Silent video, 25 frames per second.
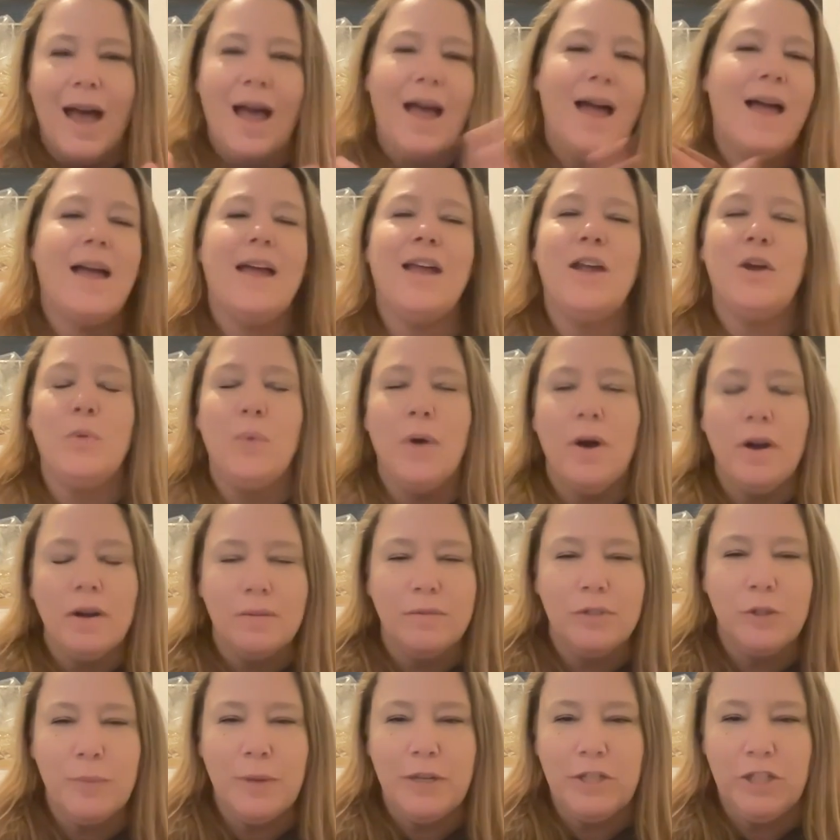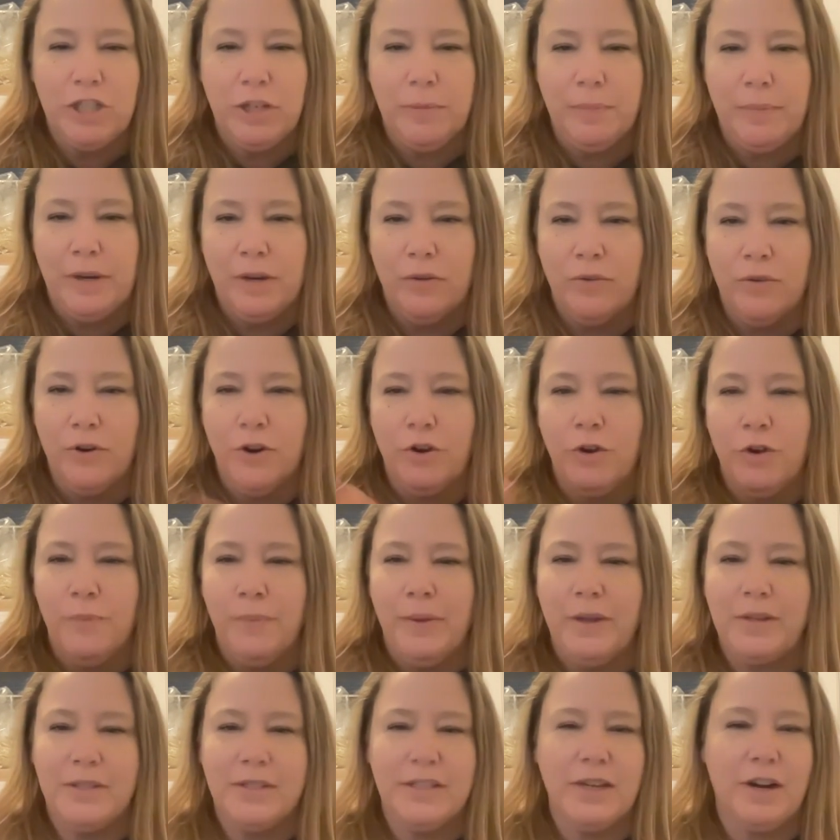Hi, welcome to my shipping
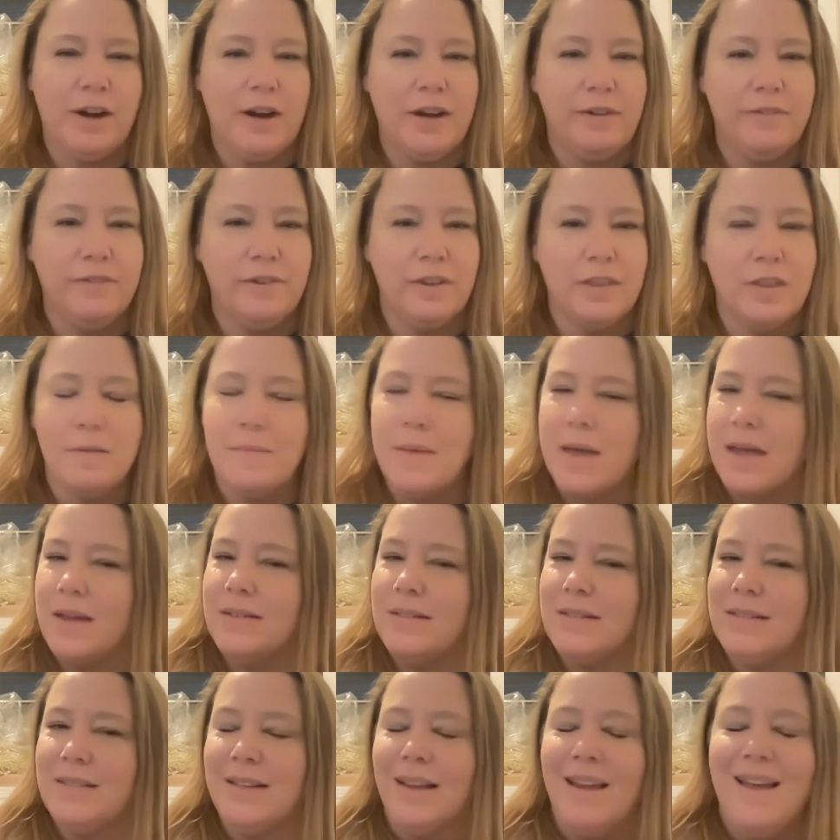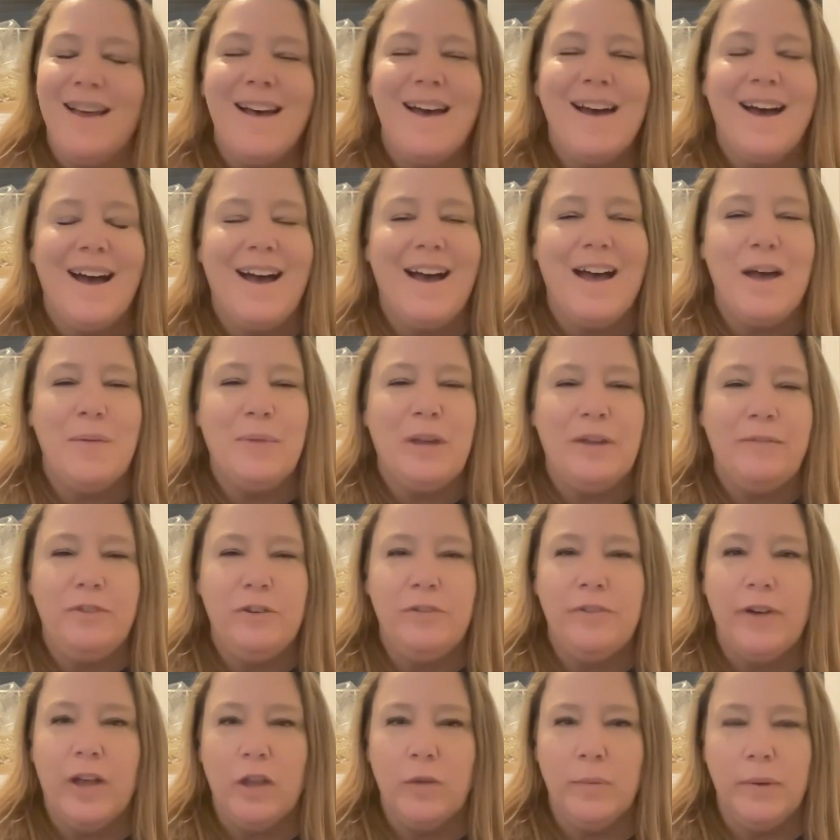room. Sorry for the mess. If
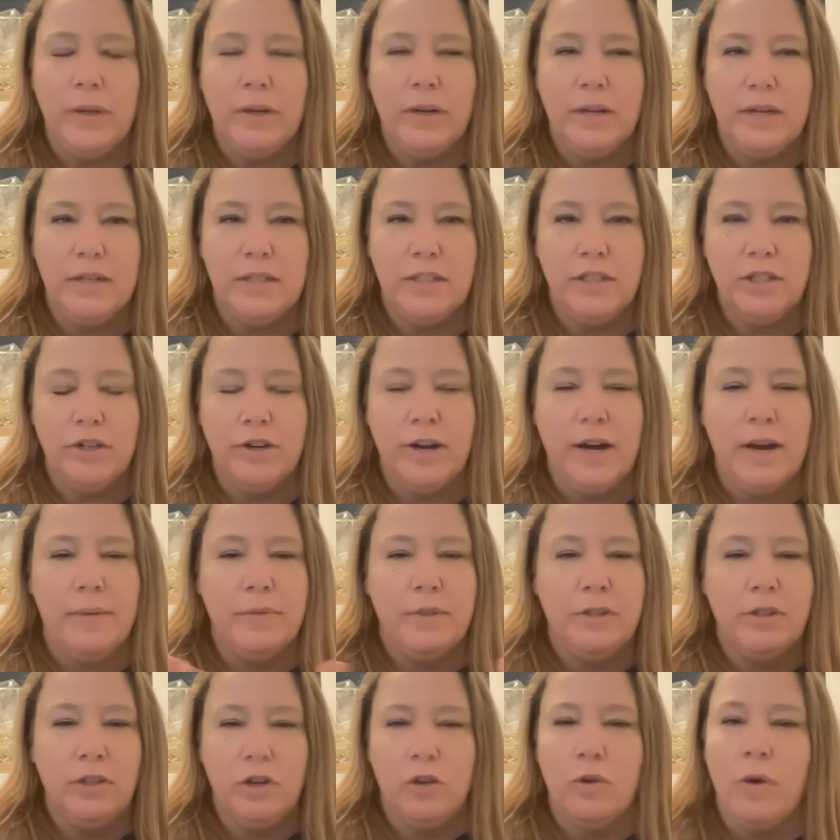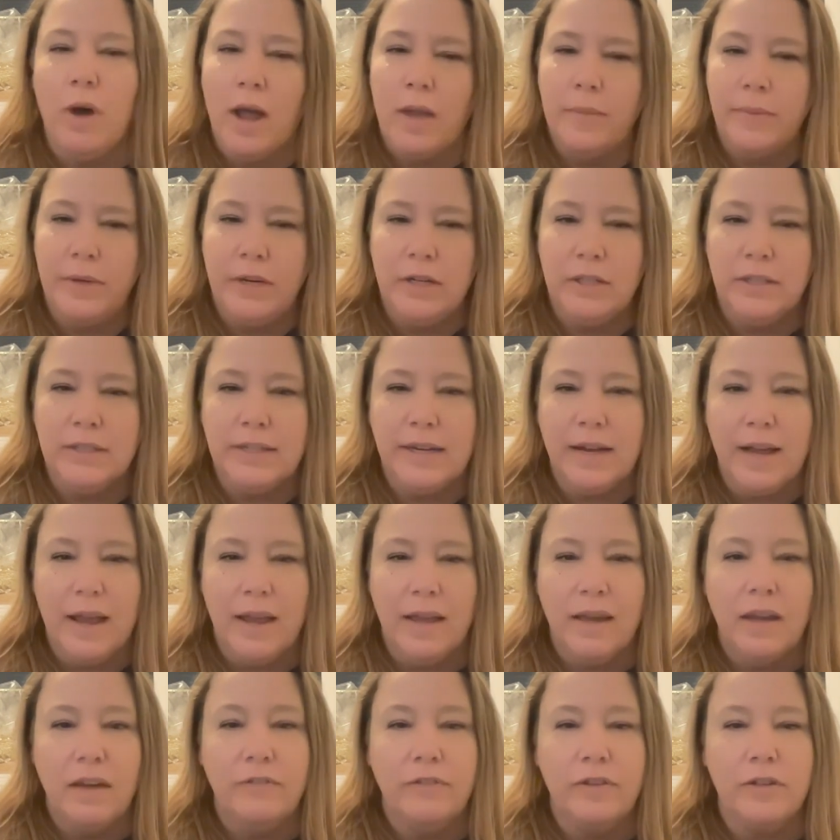you follow me on Instagram, then you know why I'm here
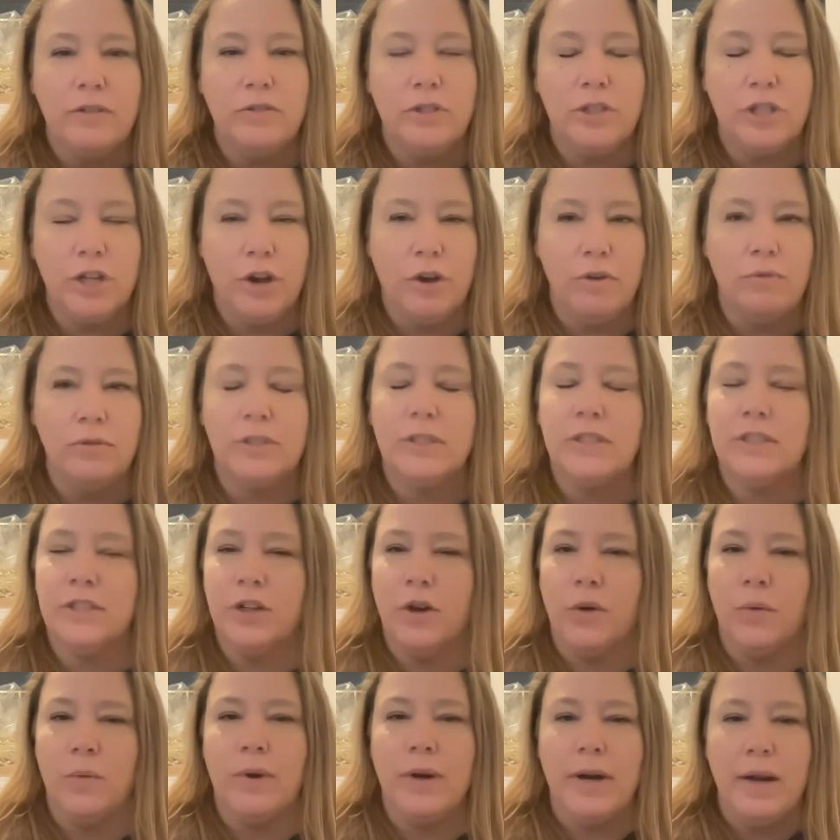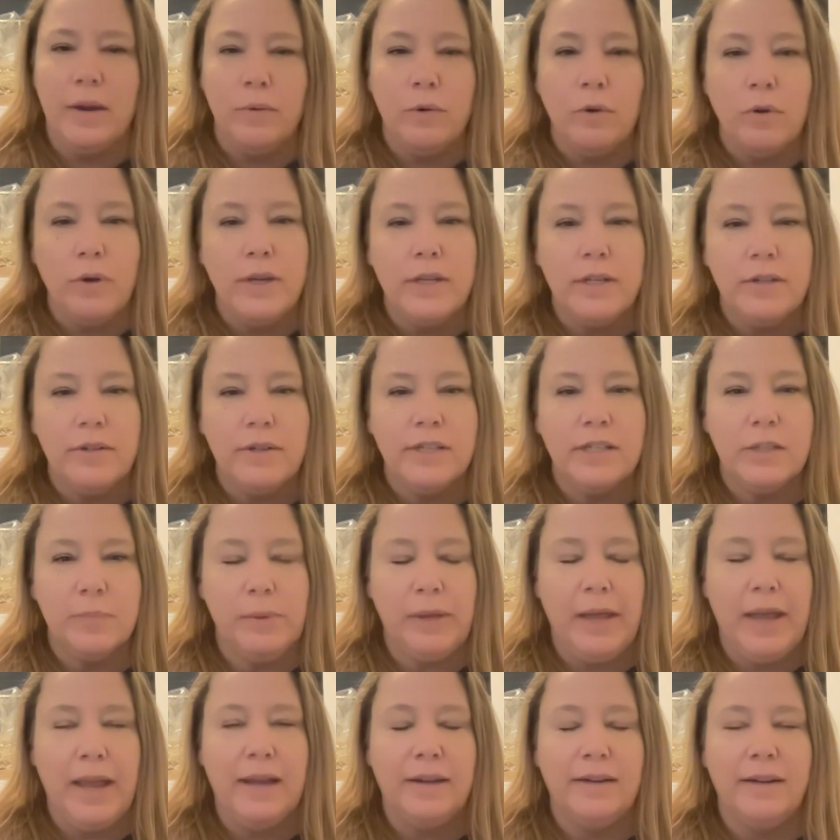today. If you don't worry, I'm going to
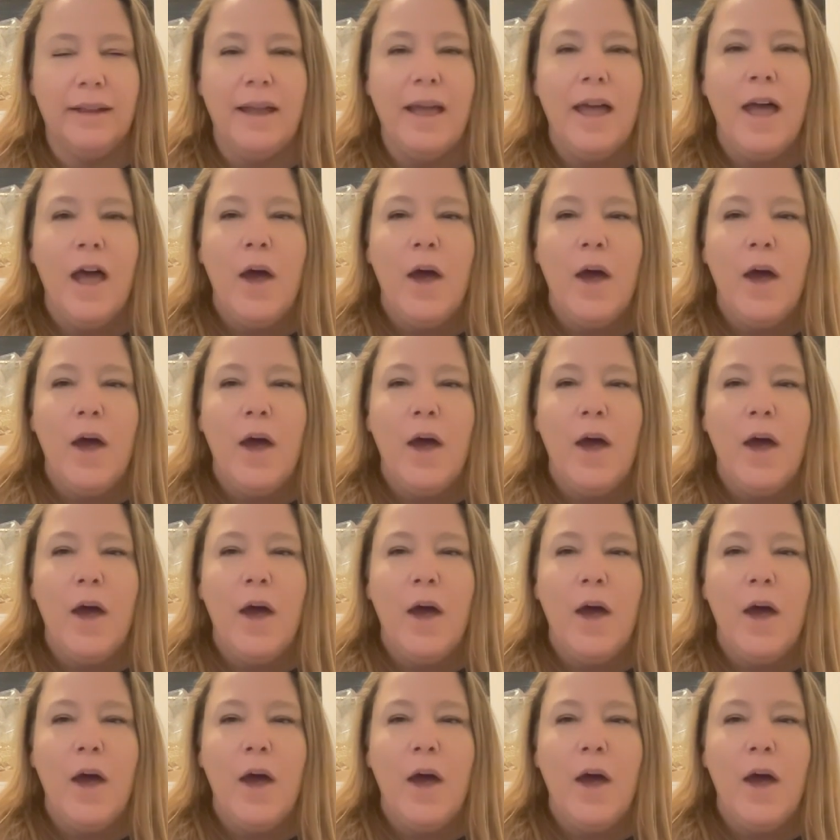explain.